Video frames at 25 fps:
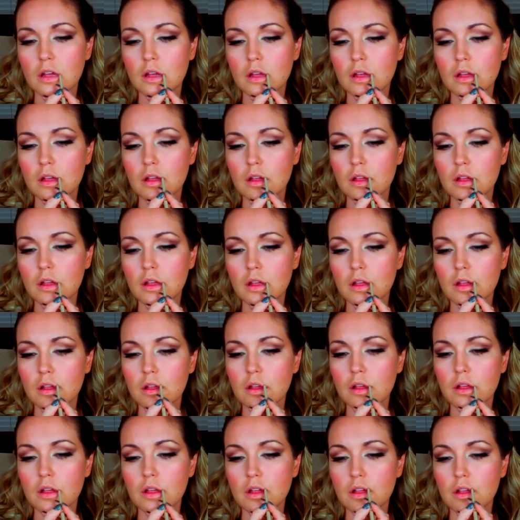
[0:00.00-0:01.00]

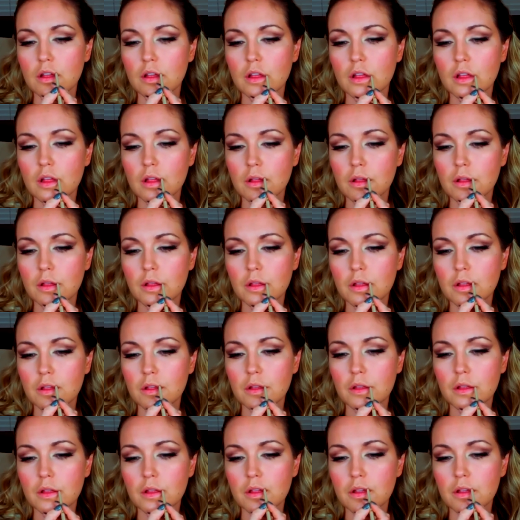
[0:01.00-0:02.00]

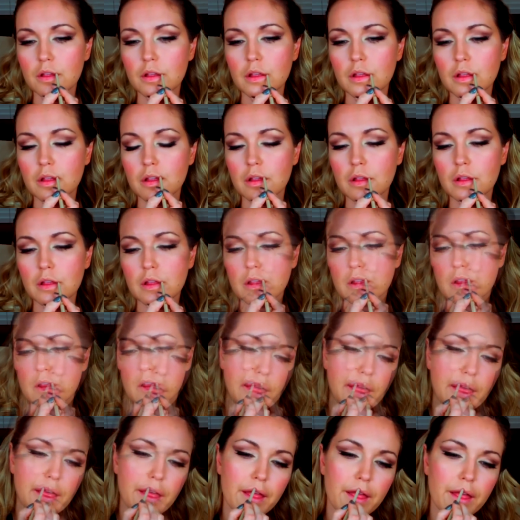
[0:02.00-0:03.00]

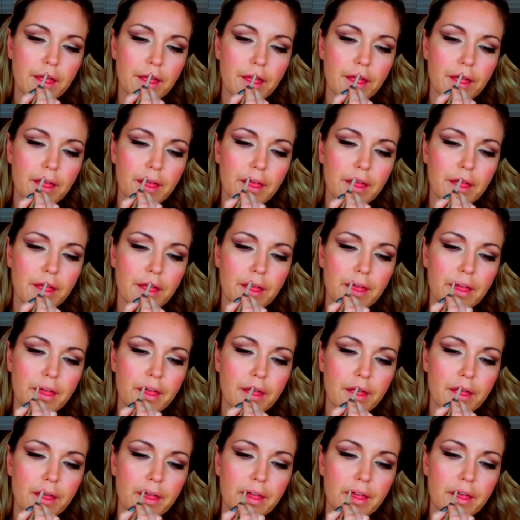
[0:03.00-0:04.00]

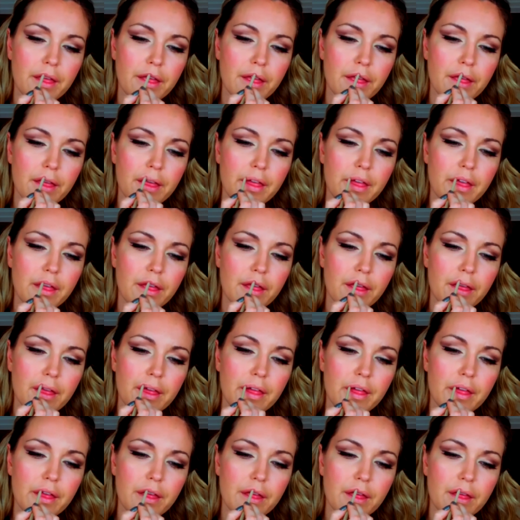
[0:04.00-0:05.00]

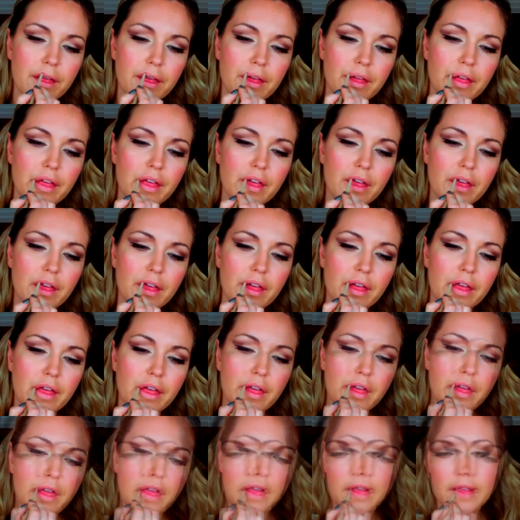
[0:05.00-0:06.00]

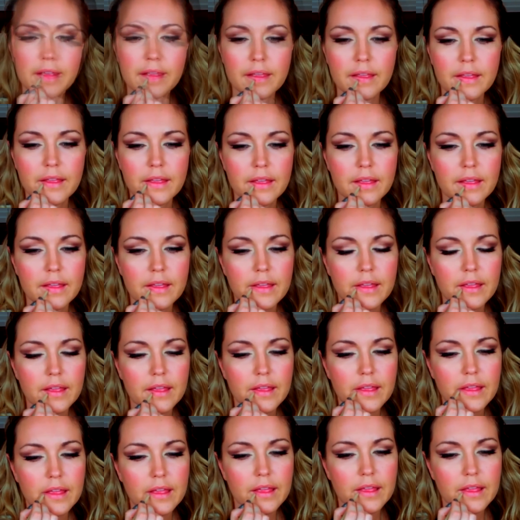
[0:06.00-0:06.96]
Nothing is said.